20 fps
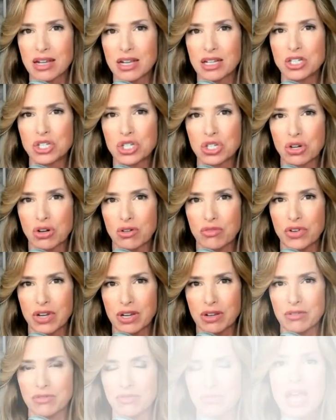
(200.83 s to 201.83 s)

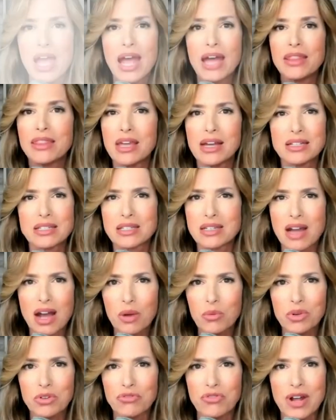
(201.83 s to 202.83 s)
conservative. And that's not
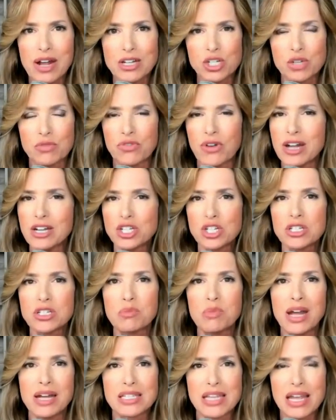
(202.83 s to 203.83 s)
what fascism
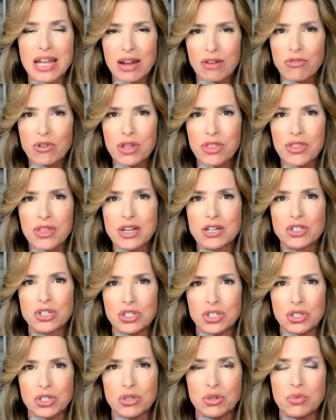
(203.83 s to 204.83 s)
has everything to
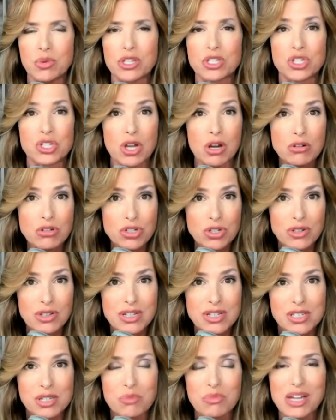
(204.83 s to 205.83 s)
do with
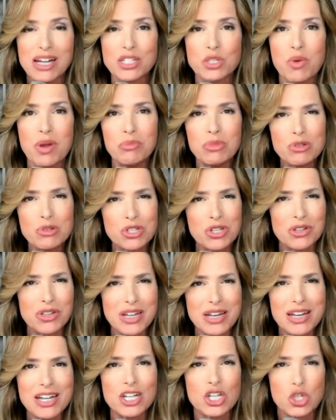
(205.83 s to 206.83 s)
socialism. That's why
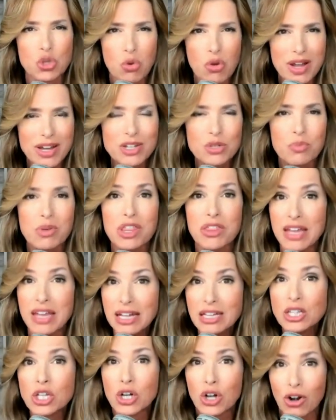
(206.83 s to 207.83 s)
Mussolini joined with
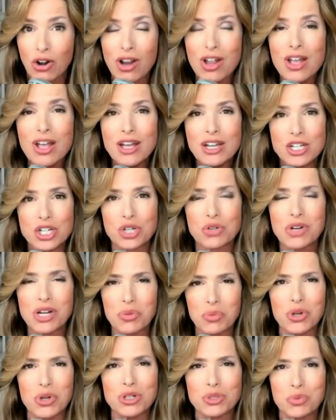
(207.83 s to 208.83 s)
Hitler during
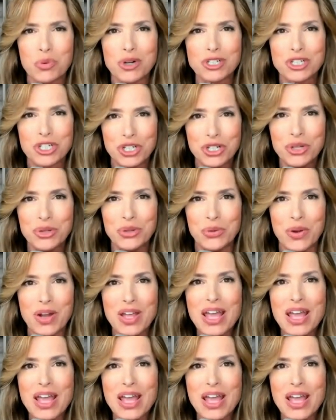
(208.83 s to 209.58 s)
World War II.